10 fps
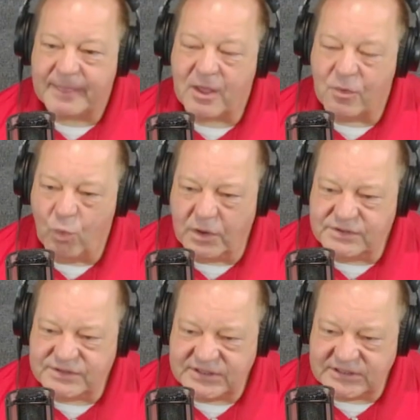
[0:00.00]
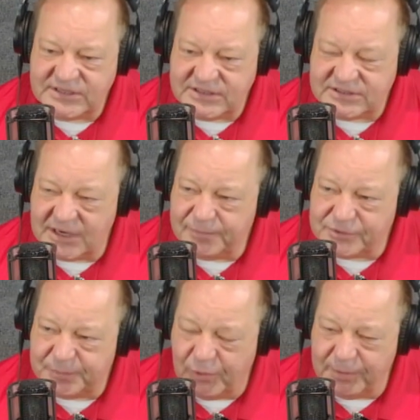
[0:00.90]
160 Cypress
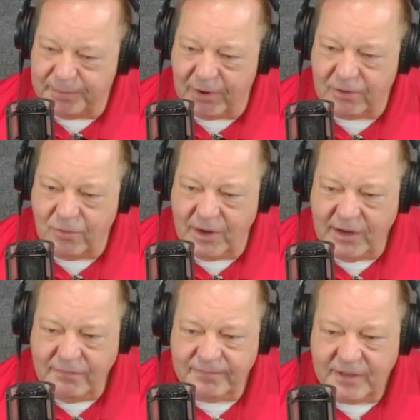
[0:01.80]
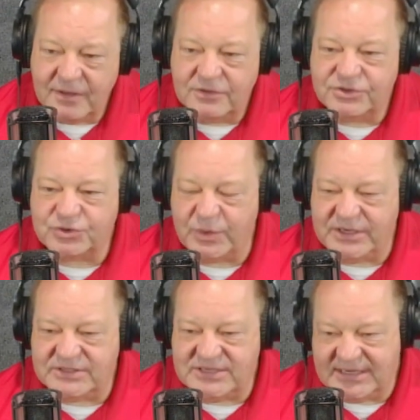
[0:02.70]
Point Parkway,
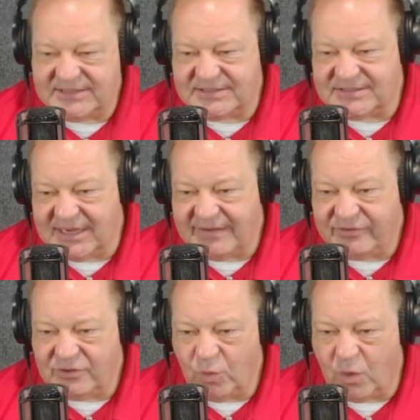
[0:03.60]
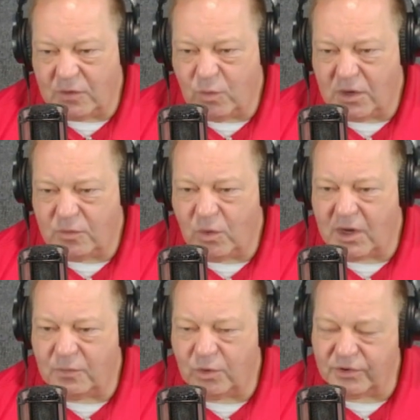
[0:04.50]
Suite D as in David,
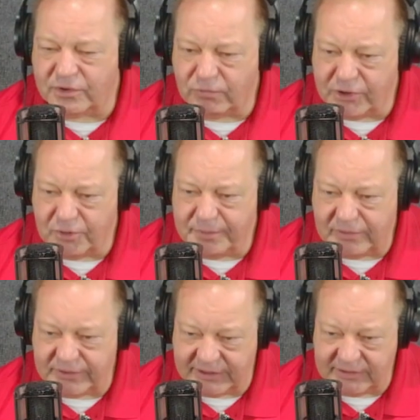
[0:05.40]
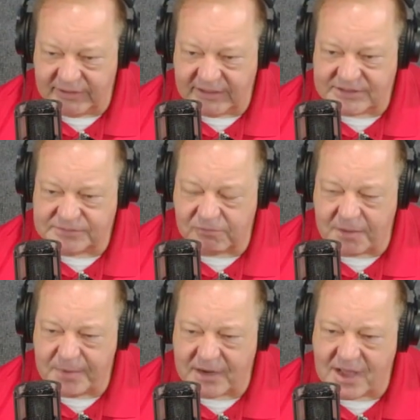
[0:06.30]
111. We're in the rear building. It's right
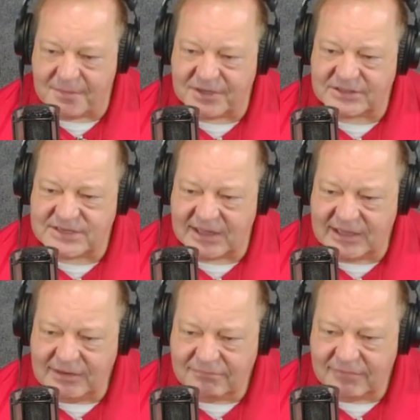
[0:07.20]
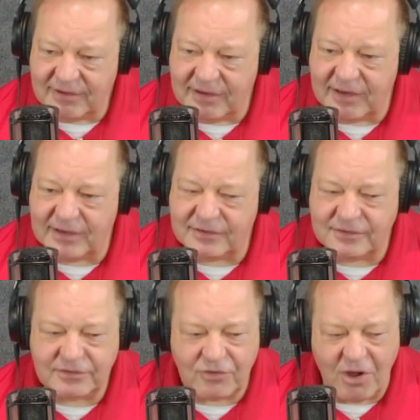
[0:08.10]
by Dominic's Deli.
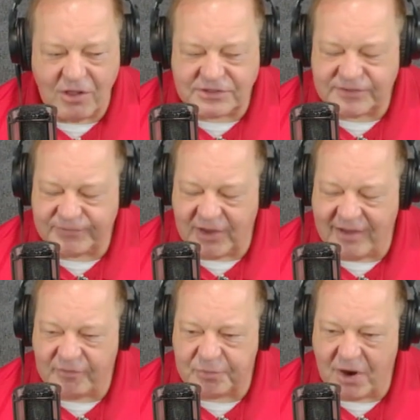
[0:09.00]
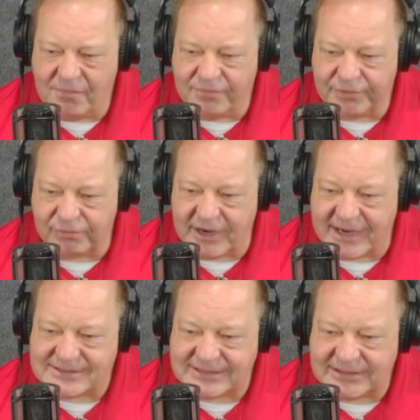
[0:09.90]
And call us if you have a problem,
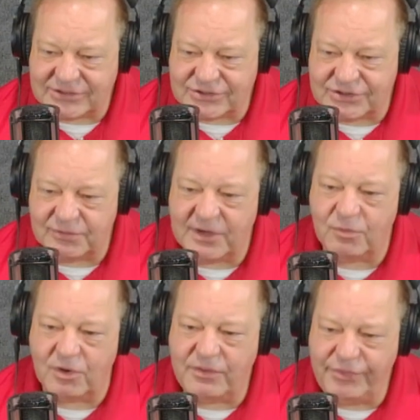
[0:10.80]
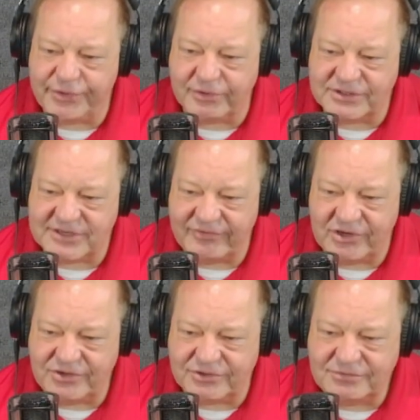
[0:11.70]
386-281-3700.